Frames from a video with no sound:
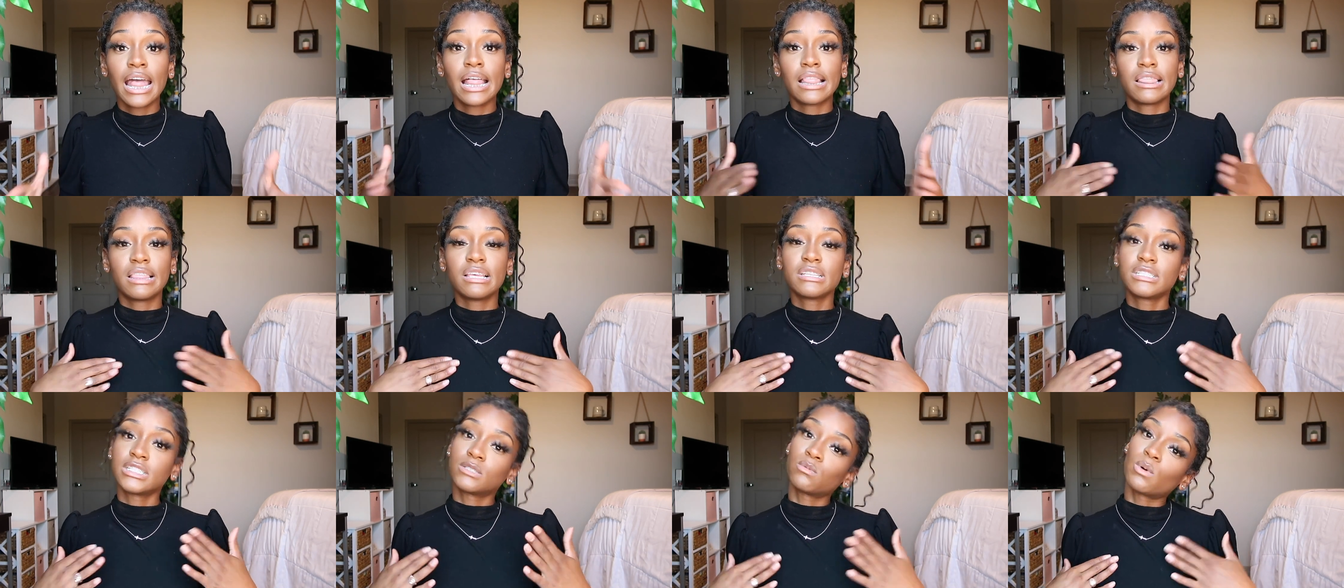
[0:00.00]

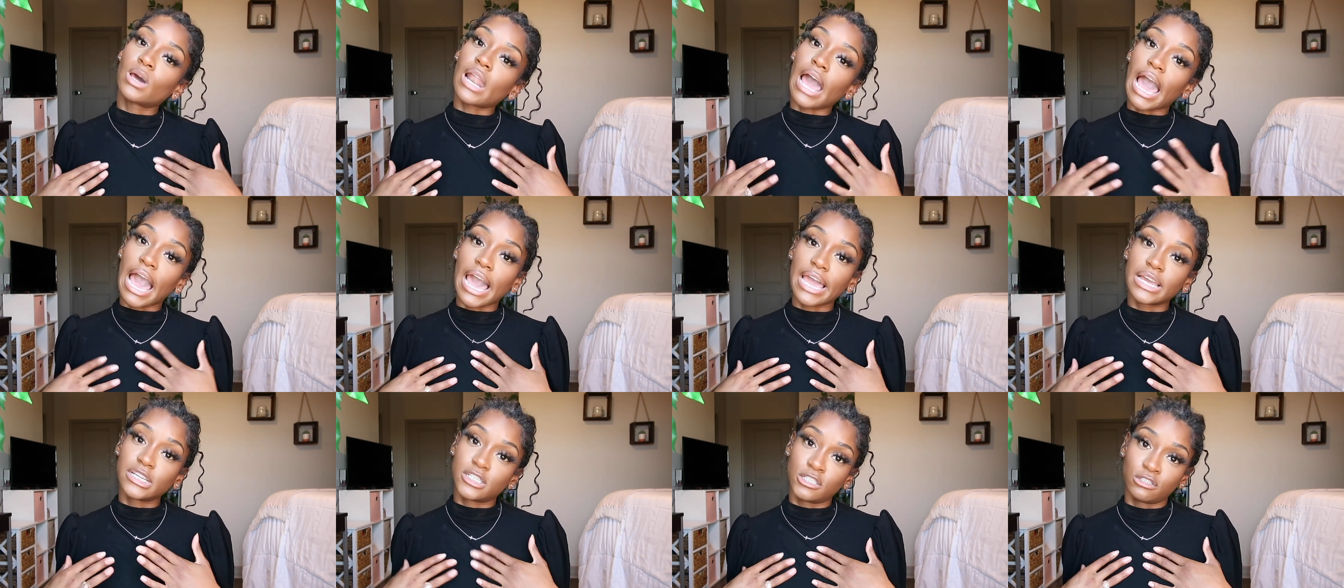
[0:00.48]
This is what
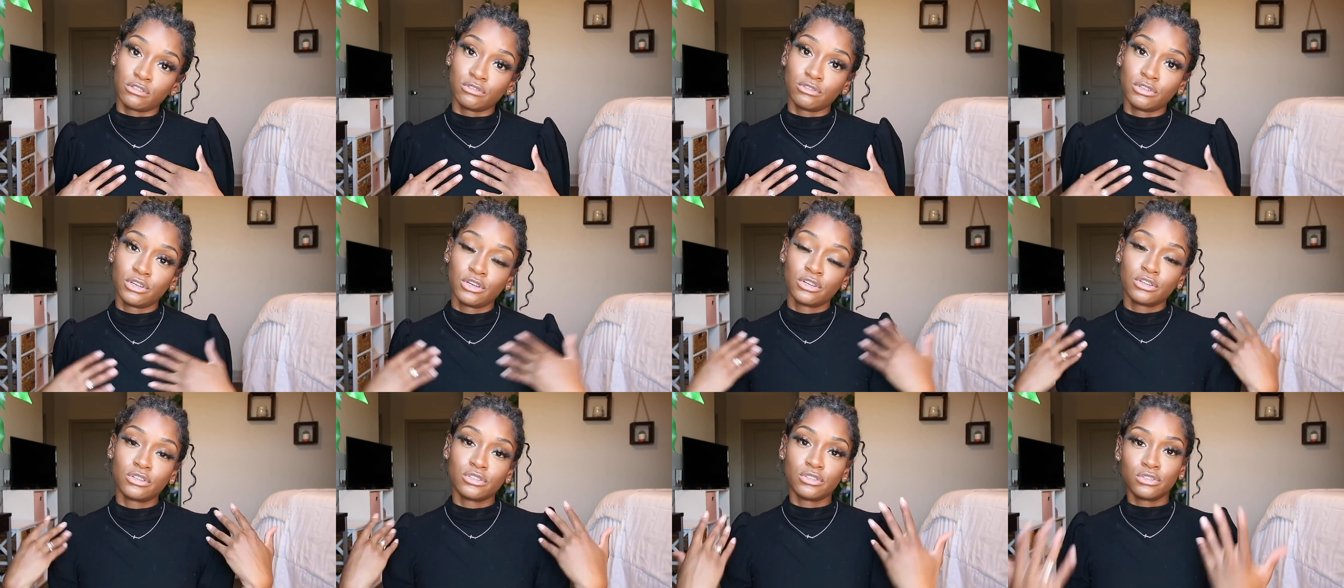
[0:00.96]
I do.
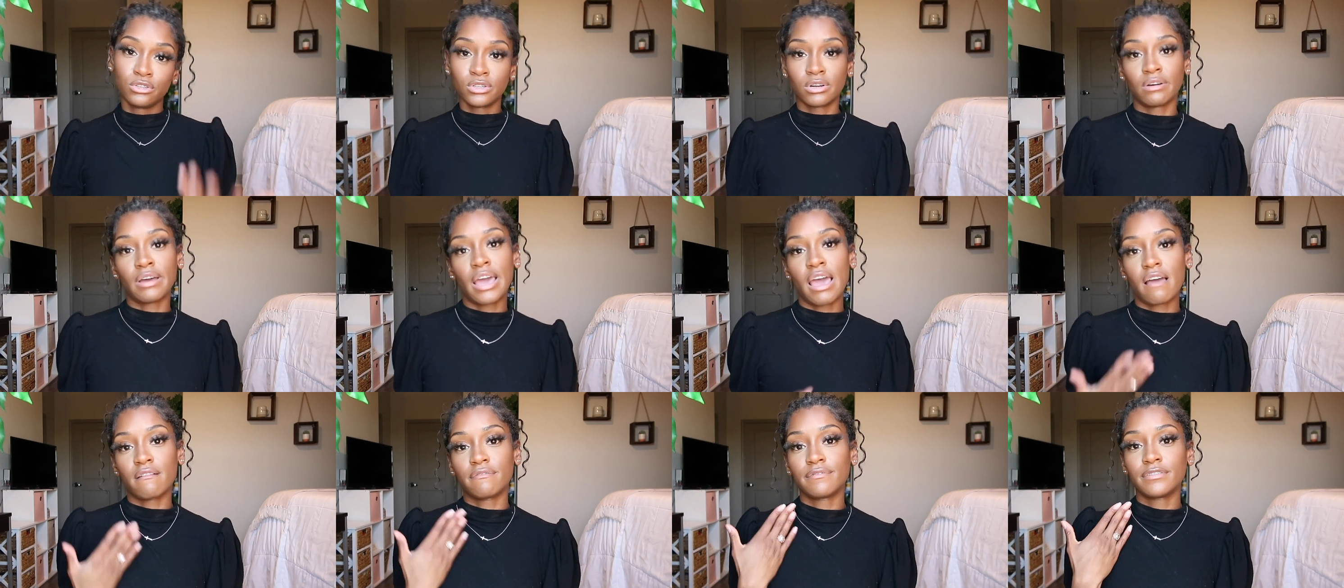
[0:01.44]
You
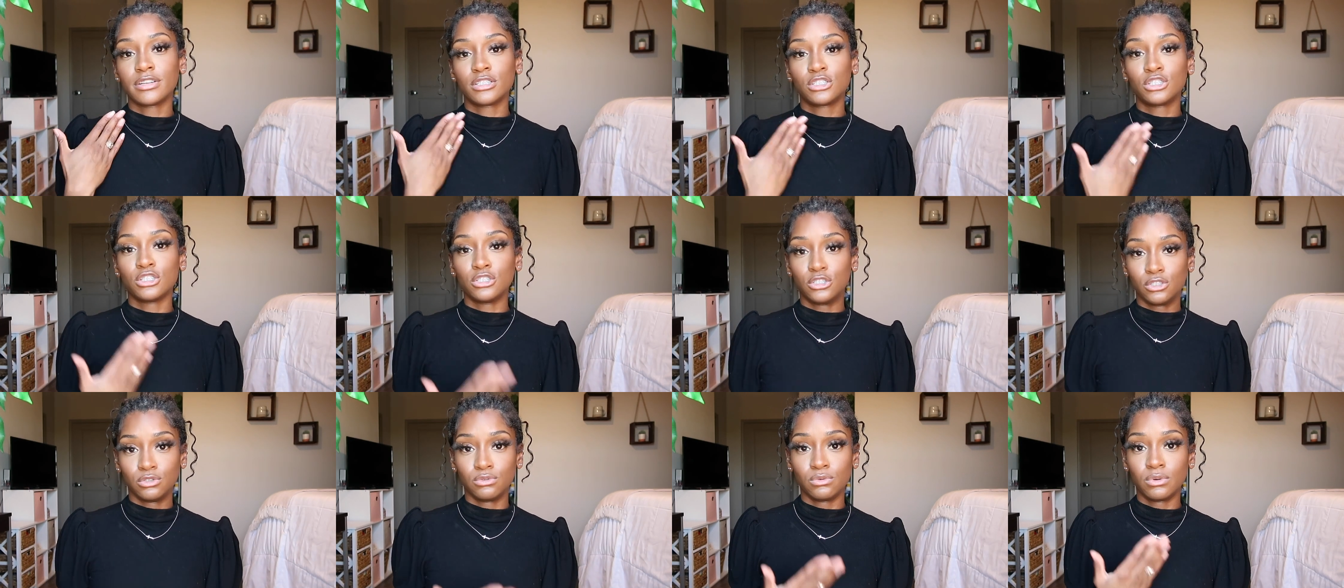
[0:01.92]
don't have
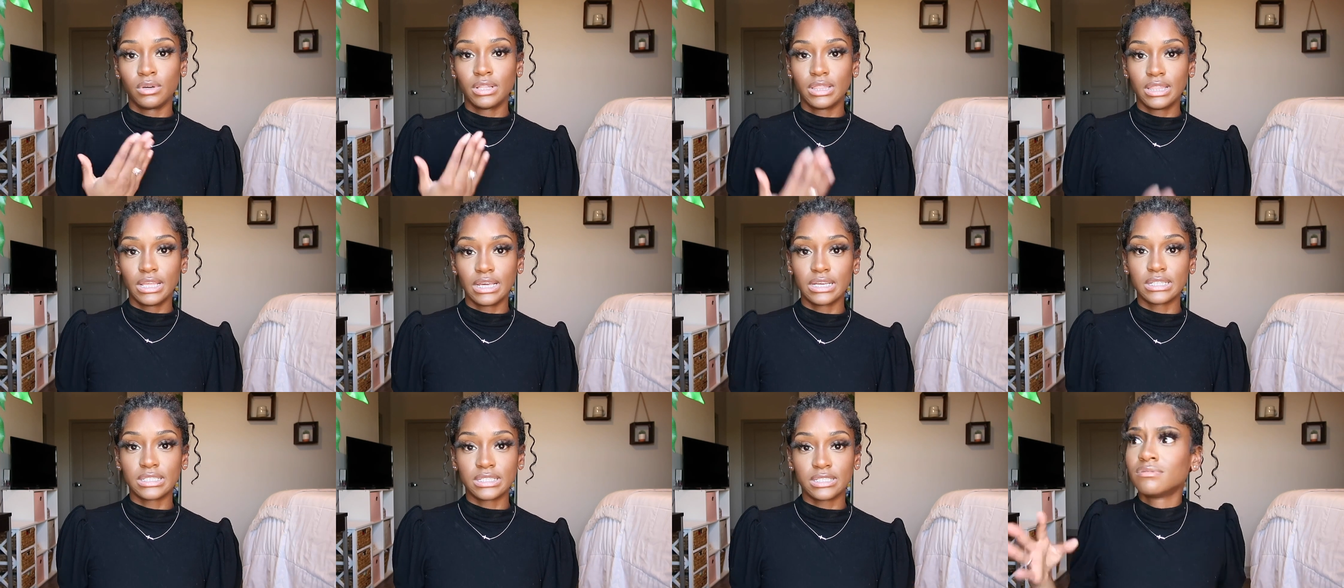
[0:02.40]
to do
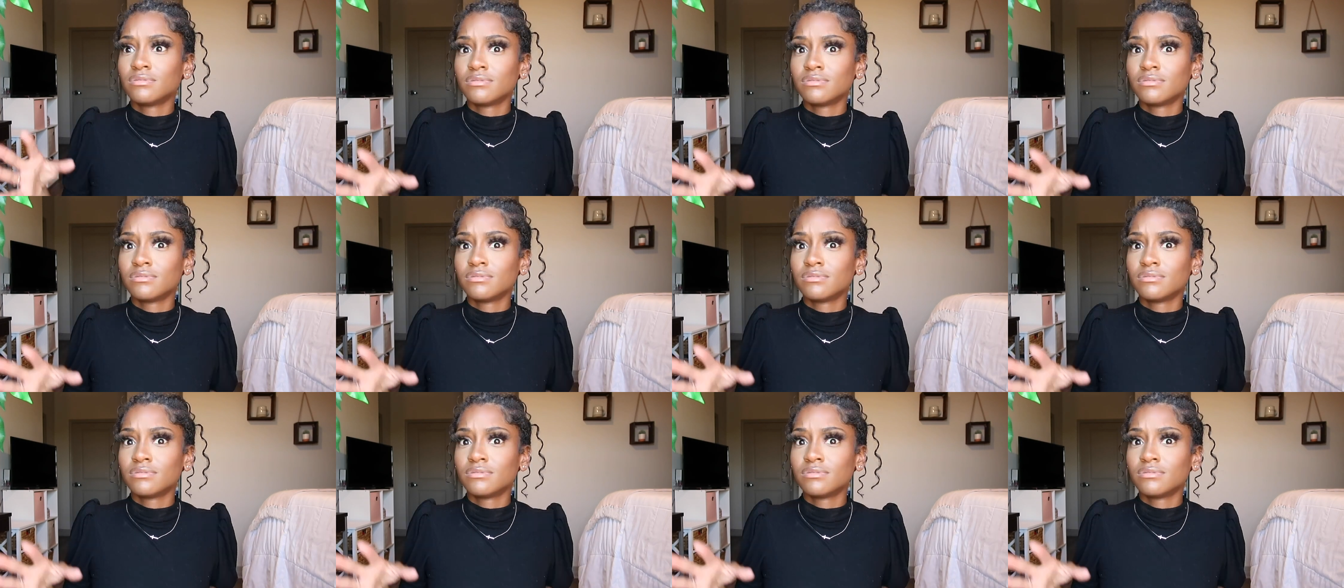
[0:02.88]
this.